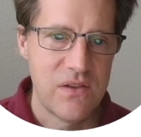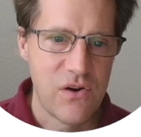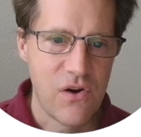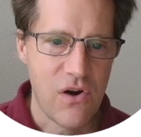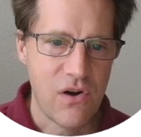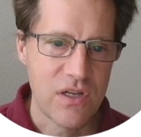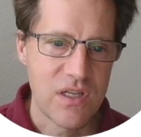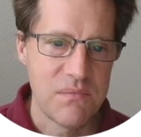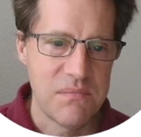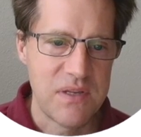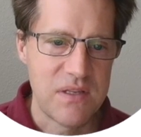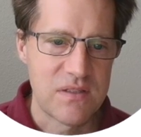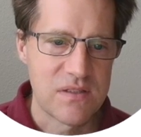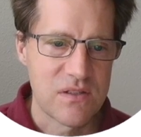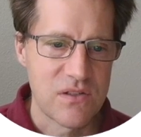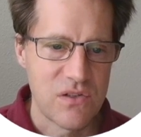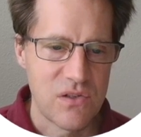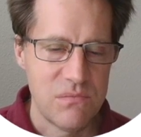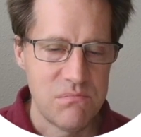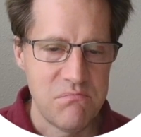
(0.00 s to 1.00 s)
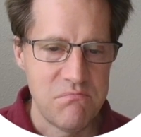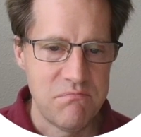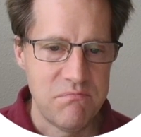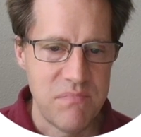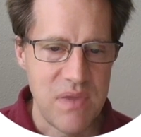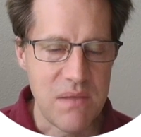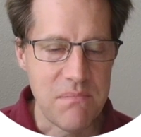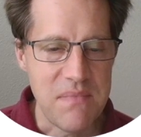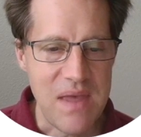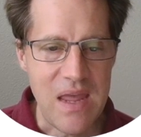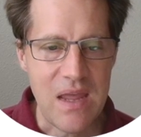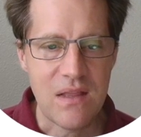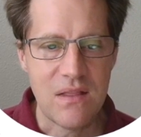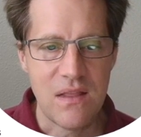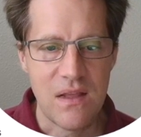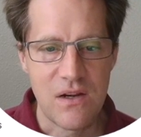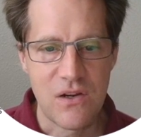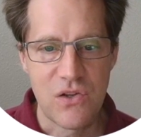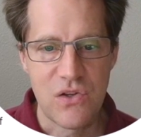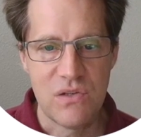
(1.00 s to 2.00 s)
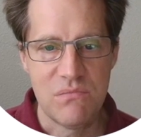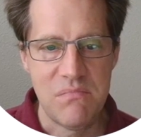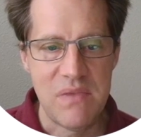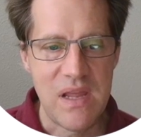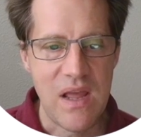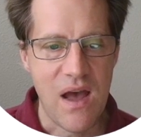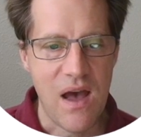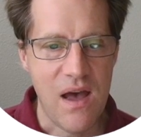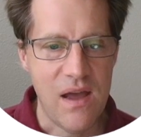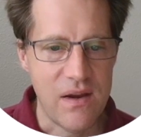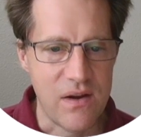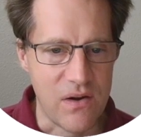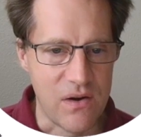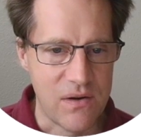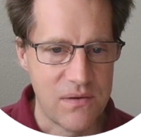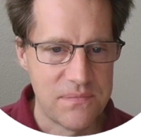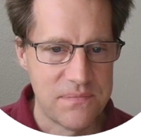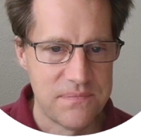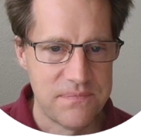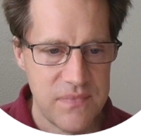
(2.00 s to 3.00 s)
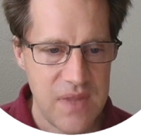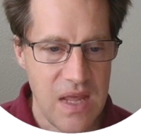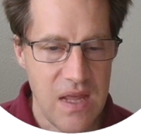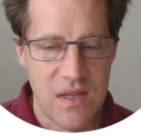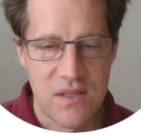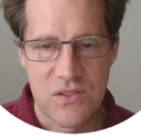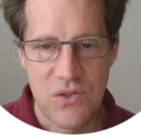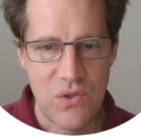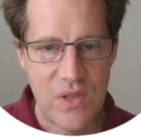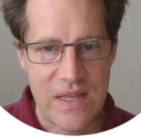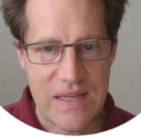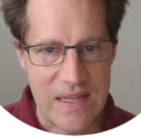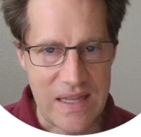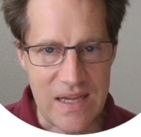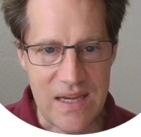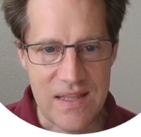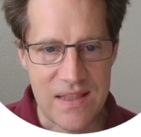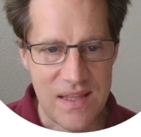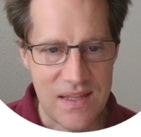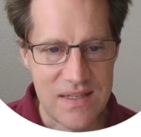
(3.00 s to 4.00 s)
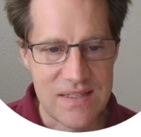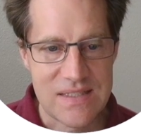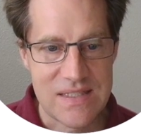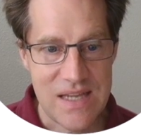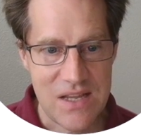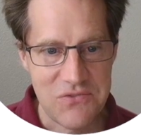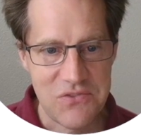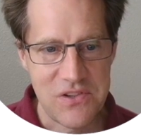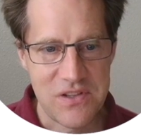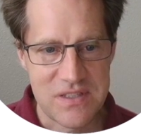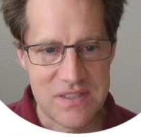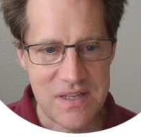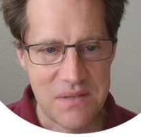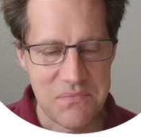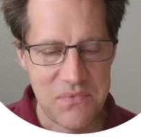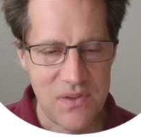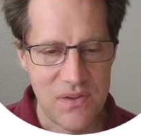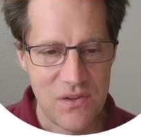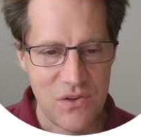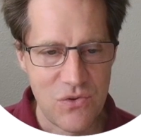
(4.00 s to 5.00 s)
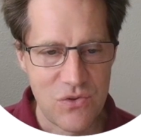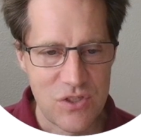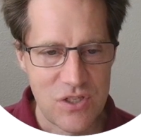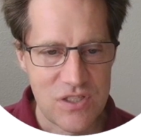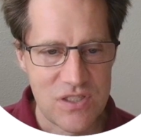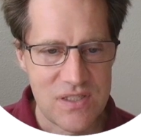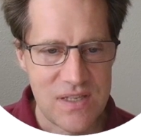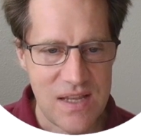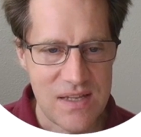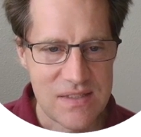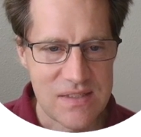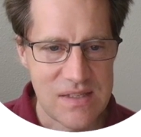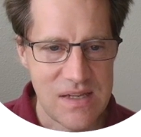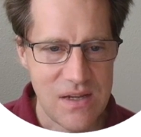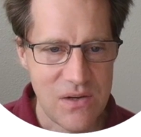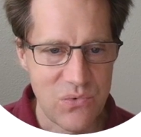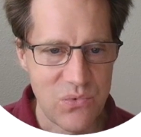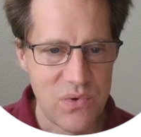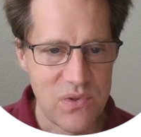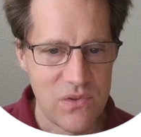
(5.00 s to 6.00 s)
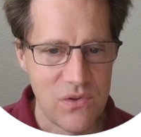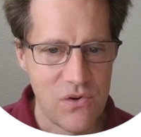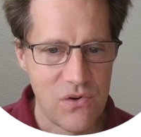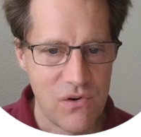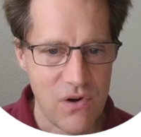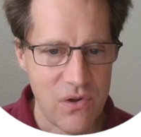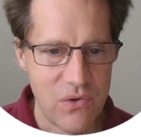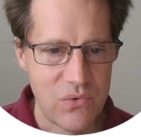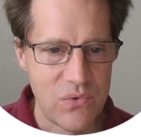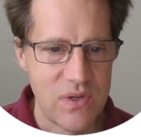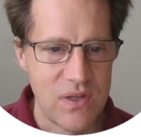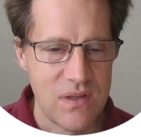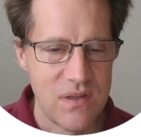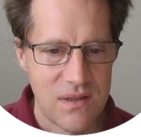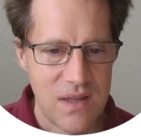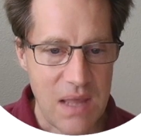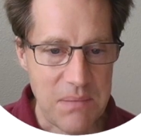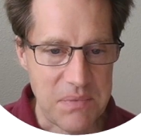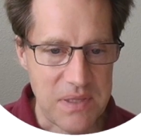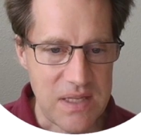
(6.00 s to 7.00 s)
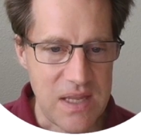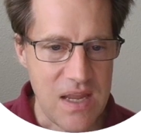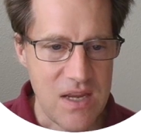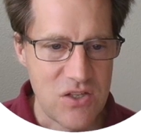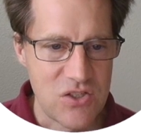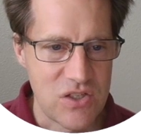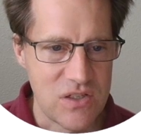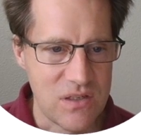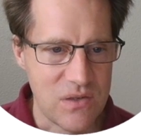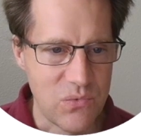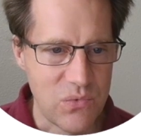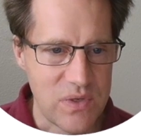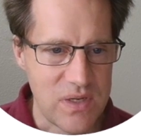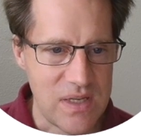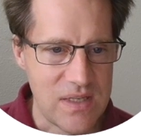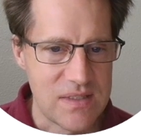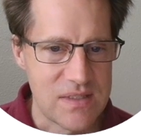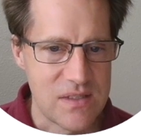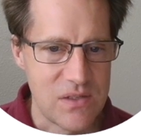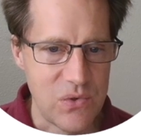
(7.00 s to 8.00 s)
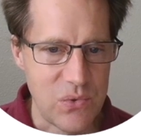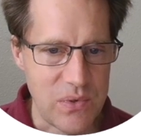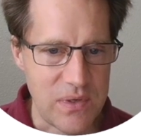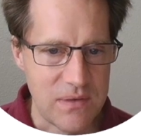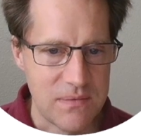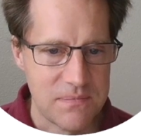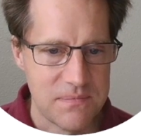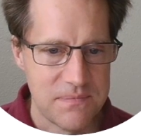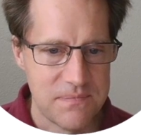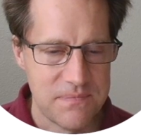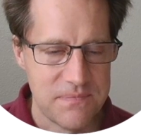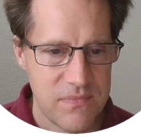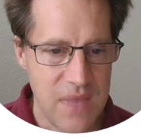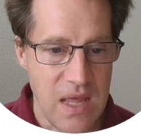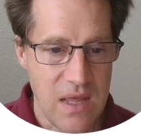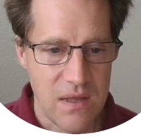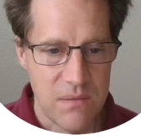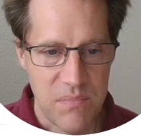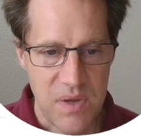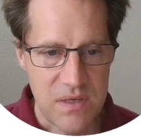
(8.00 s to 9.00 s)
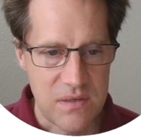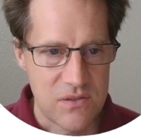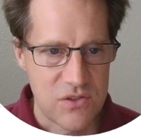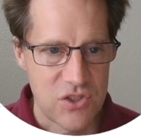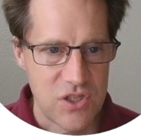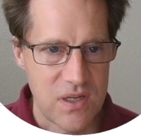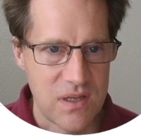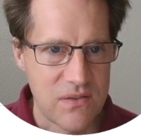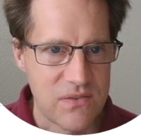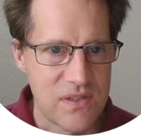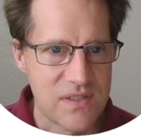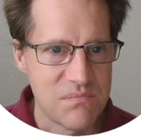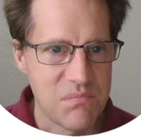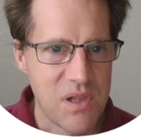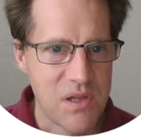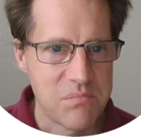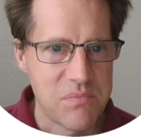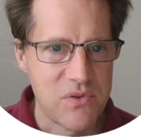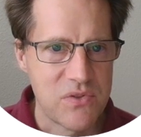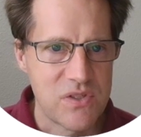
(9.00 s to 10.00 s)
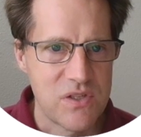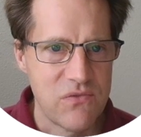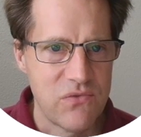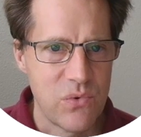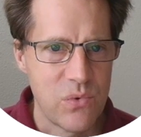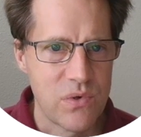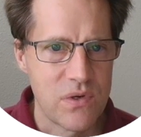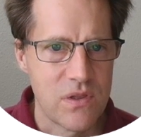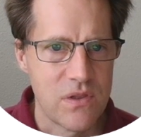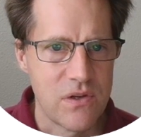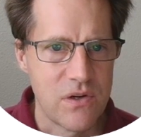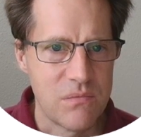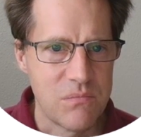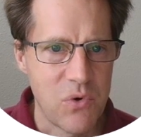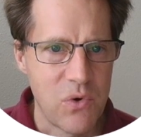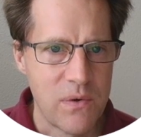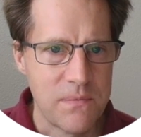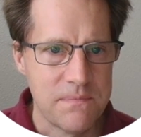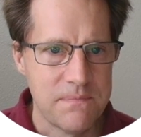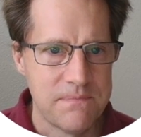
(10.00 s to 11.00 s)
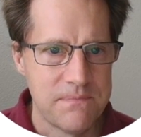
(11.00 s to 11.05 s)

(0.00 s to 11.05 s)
their arguments could be made that it could be higher. So, like anything, it's definitely something you should test out with your own application and what it's doing. But check out this blog post if you want to learn more.